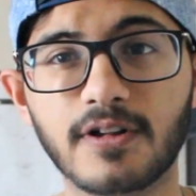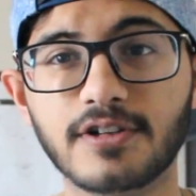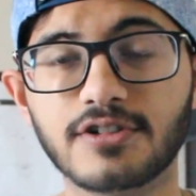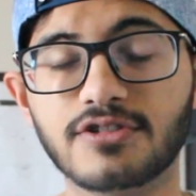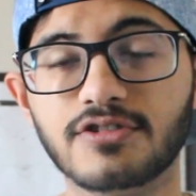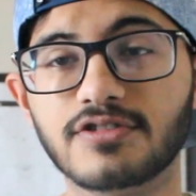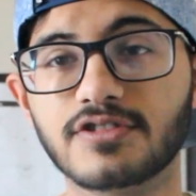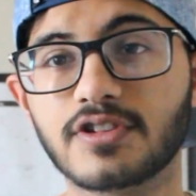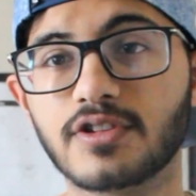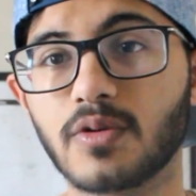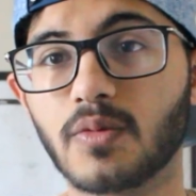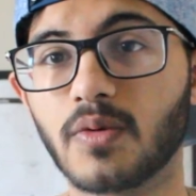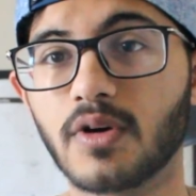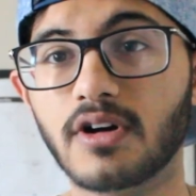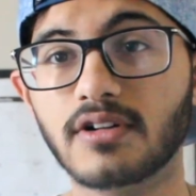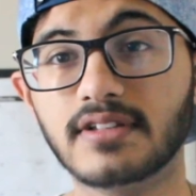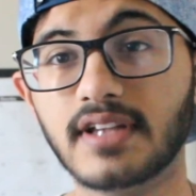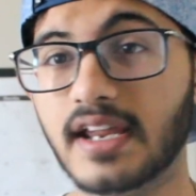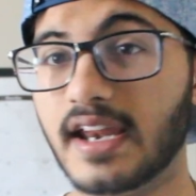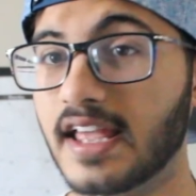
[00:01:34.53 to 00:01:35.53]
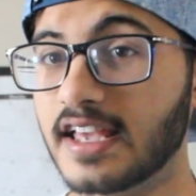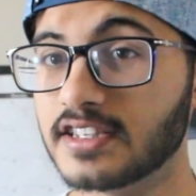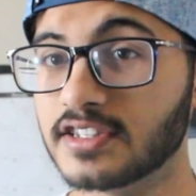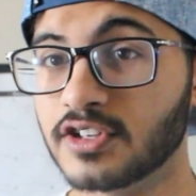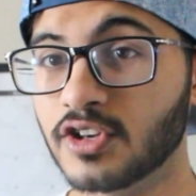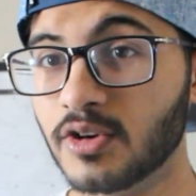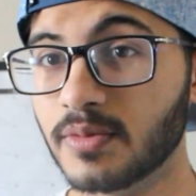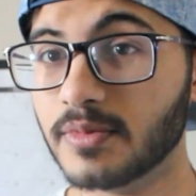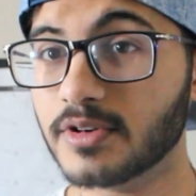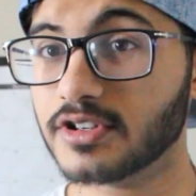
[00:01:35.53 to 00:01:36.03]
issues in the world. And his
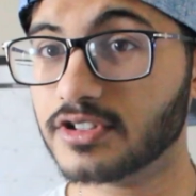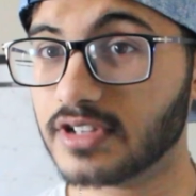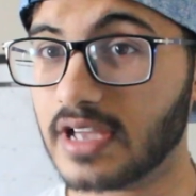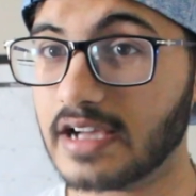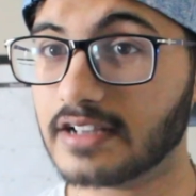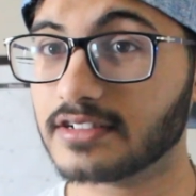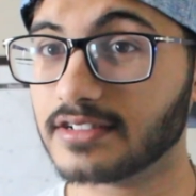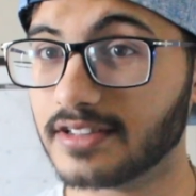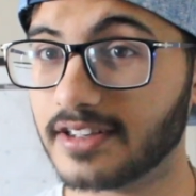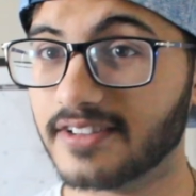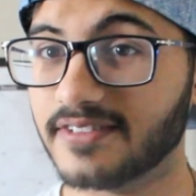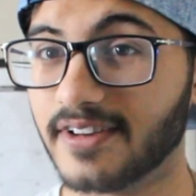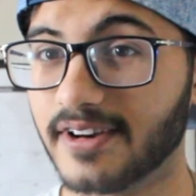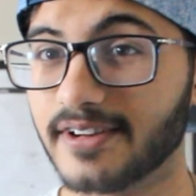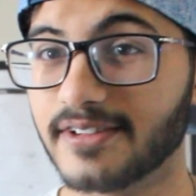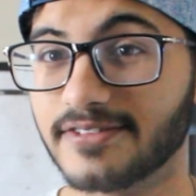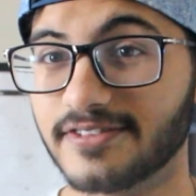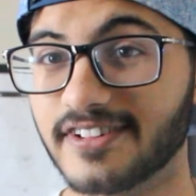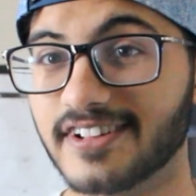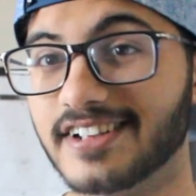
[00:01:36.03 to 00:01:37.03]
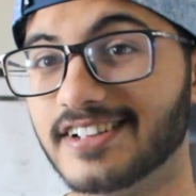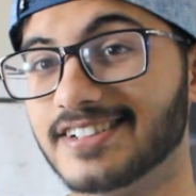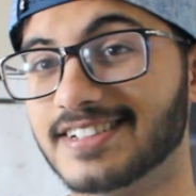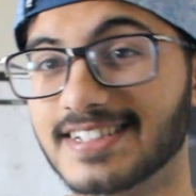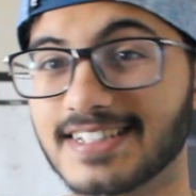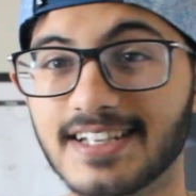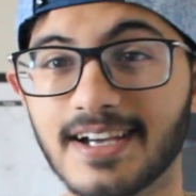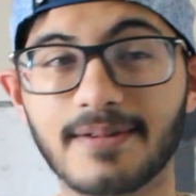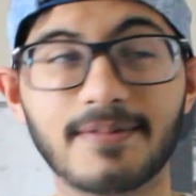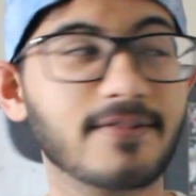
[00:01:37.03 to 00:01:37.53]
humor is actually very funny,
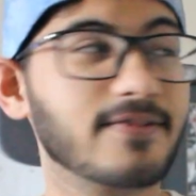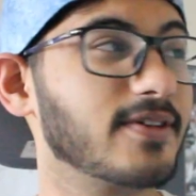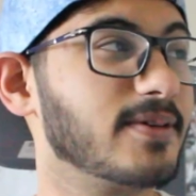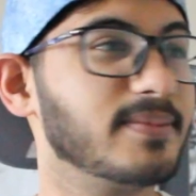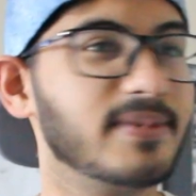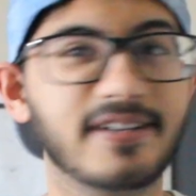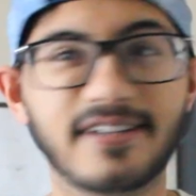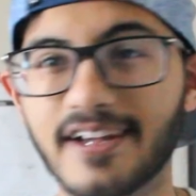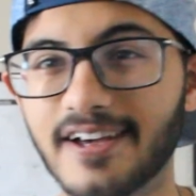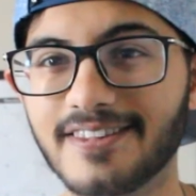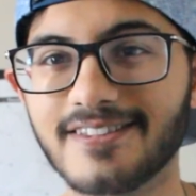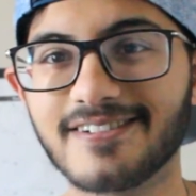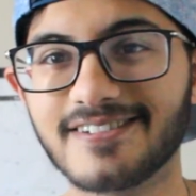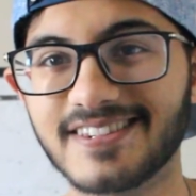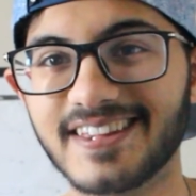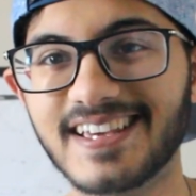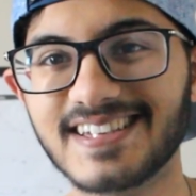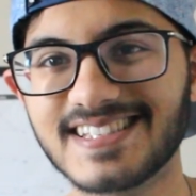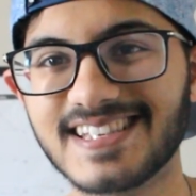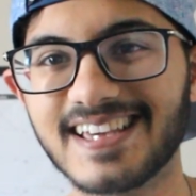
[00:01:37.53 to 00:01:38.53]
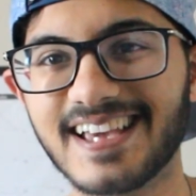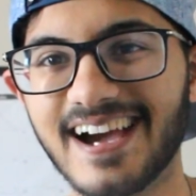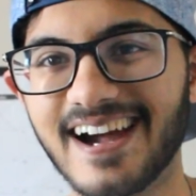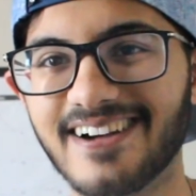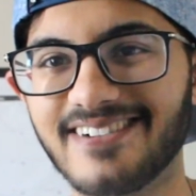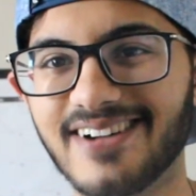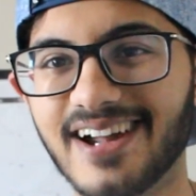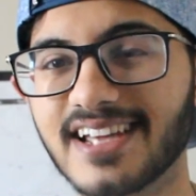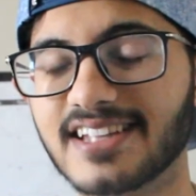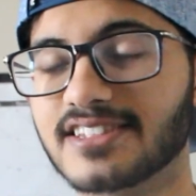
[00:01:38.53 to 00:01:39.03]
just coming from another Desi guy,
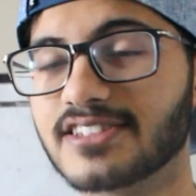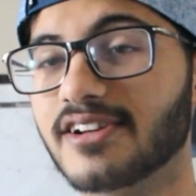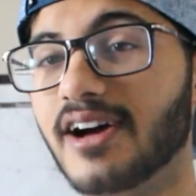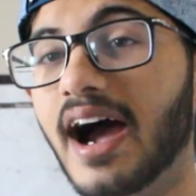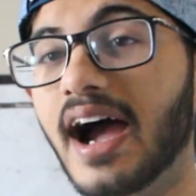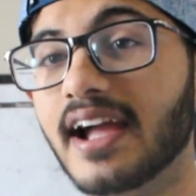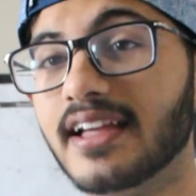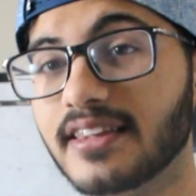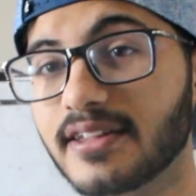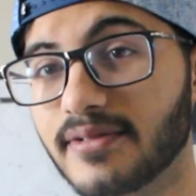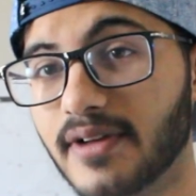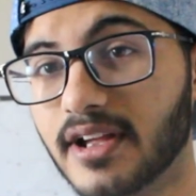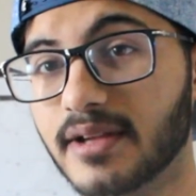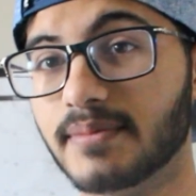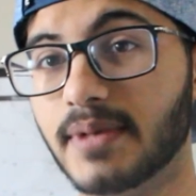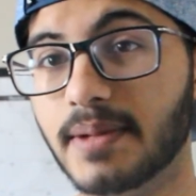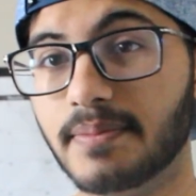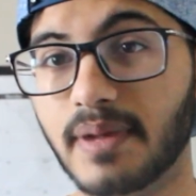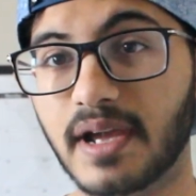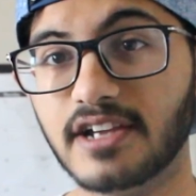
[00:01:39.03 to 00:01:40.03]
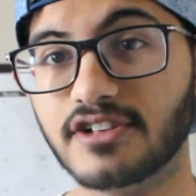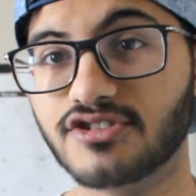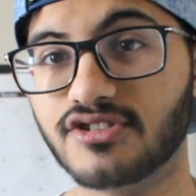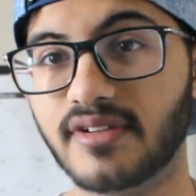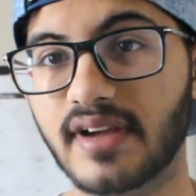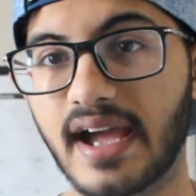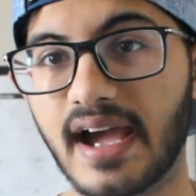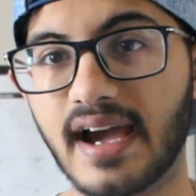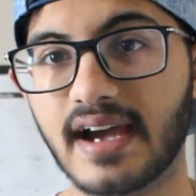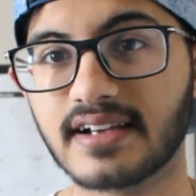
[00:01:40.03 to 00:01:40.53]
right? So I highly recommend
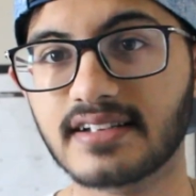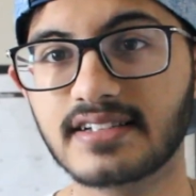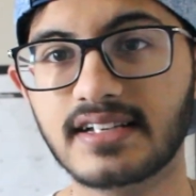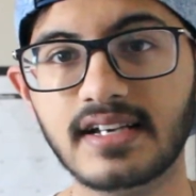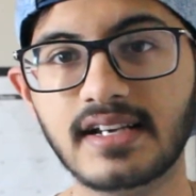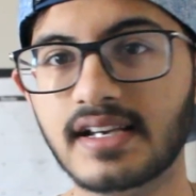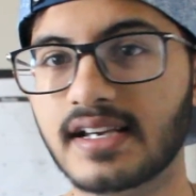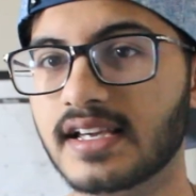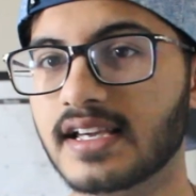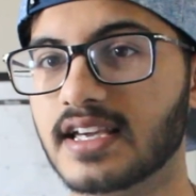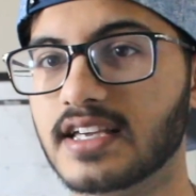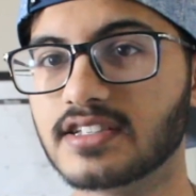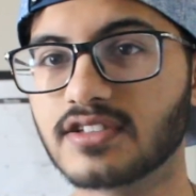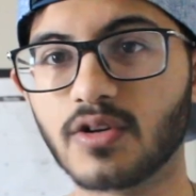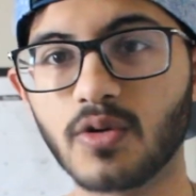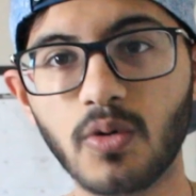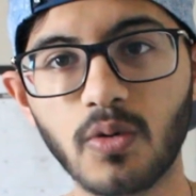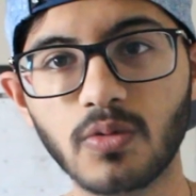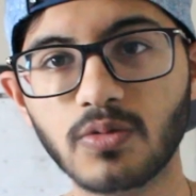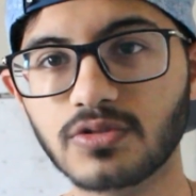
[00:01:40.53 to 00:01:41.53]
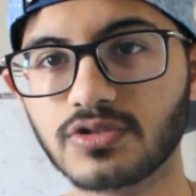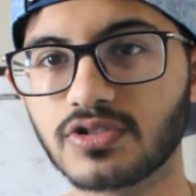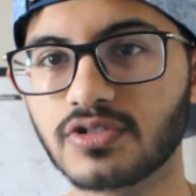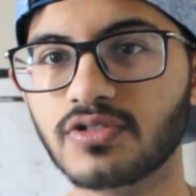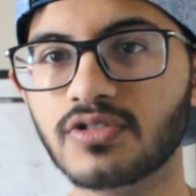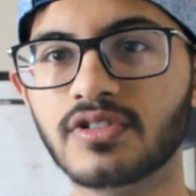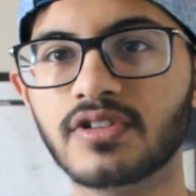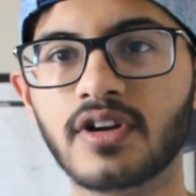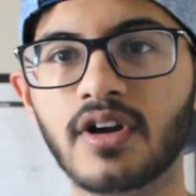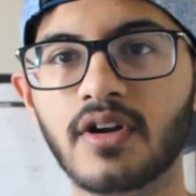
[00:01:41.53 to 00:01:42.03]
Patriot Act. He's a cool
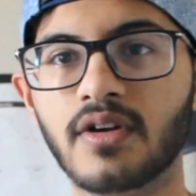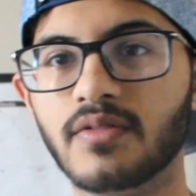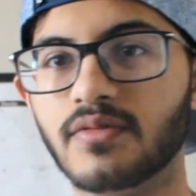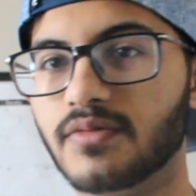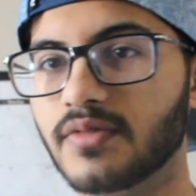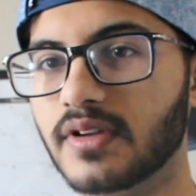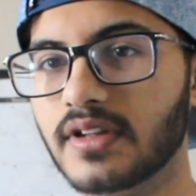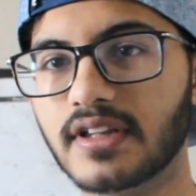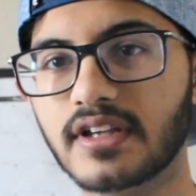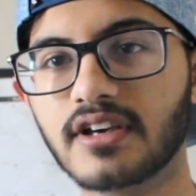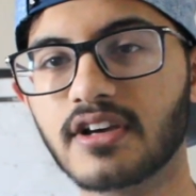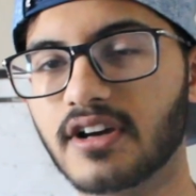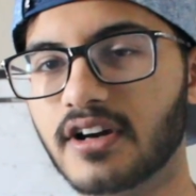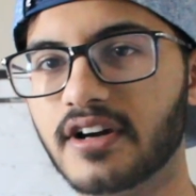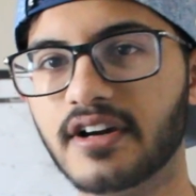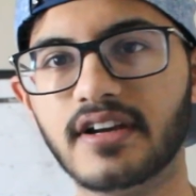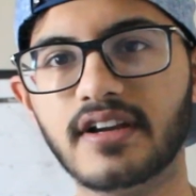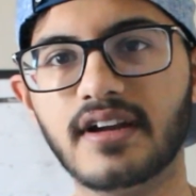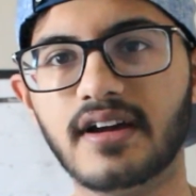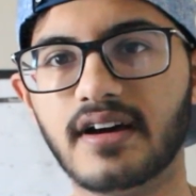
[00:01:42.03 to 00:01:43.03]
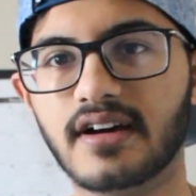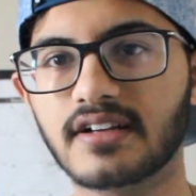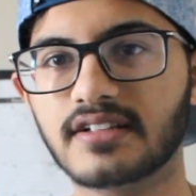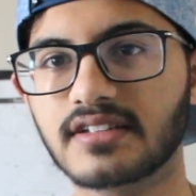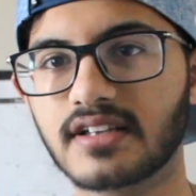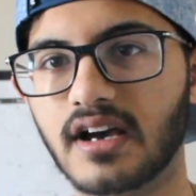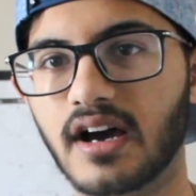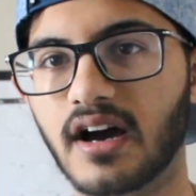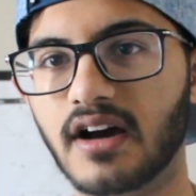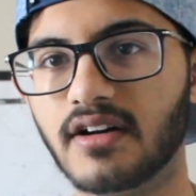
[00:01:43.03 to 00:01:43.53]
dude, really good
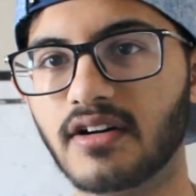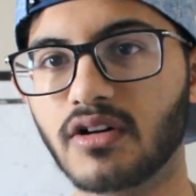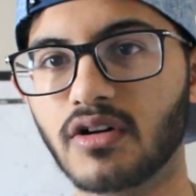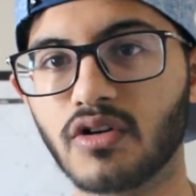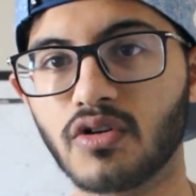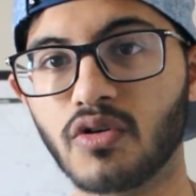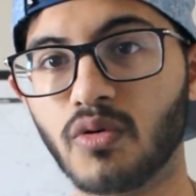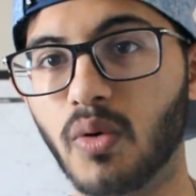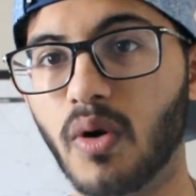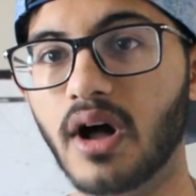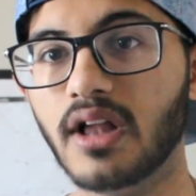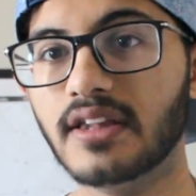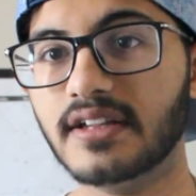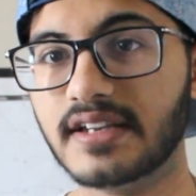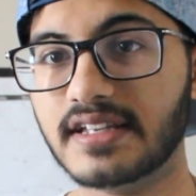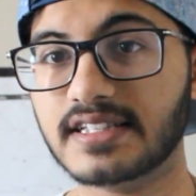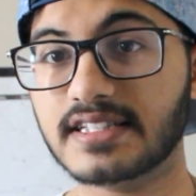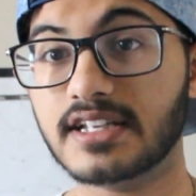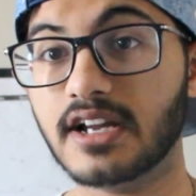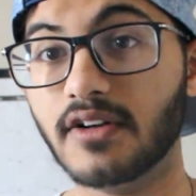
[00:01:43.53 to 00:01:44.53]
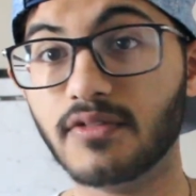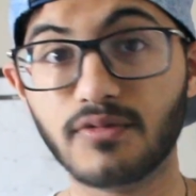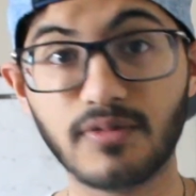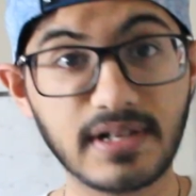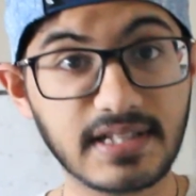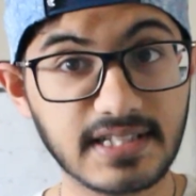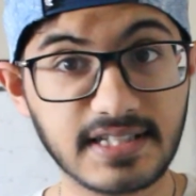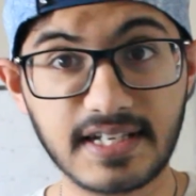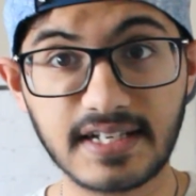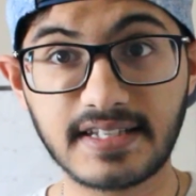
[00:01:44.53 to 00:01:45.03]
quality stuff
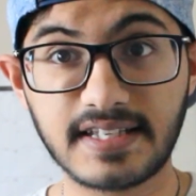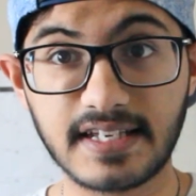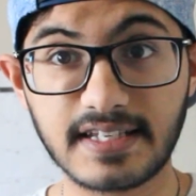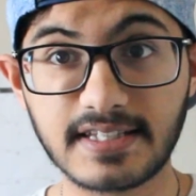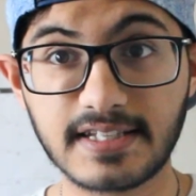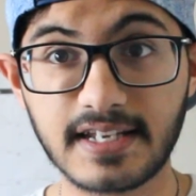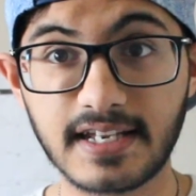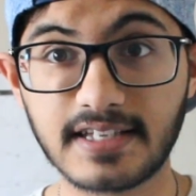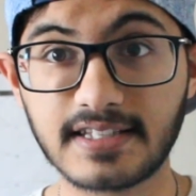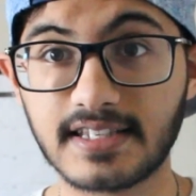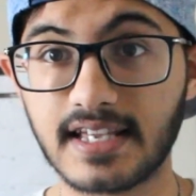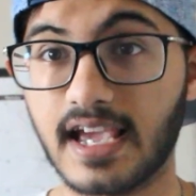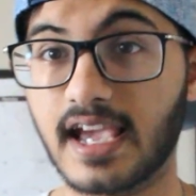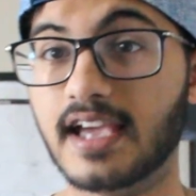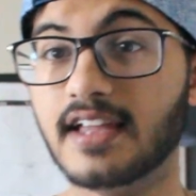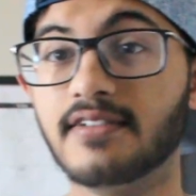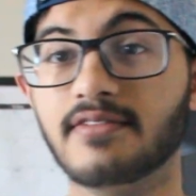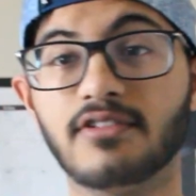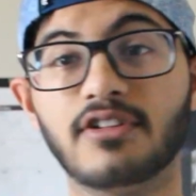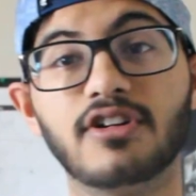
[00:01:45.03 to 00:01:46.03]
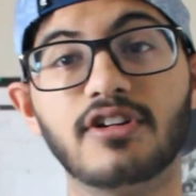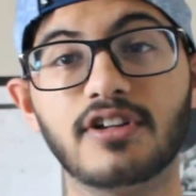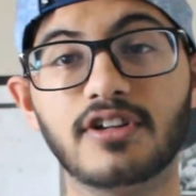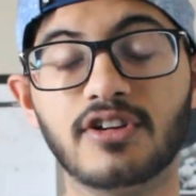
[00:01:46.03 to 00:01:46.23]
with statistics and good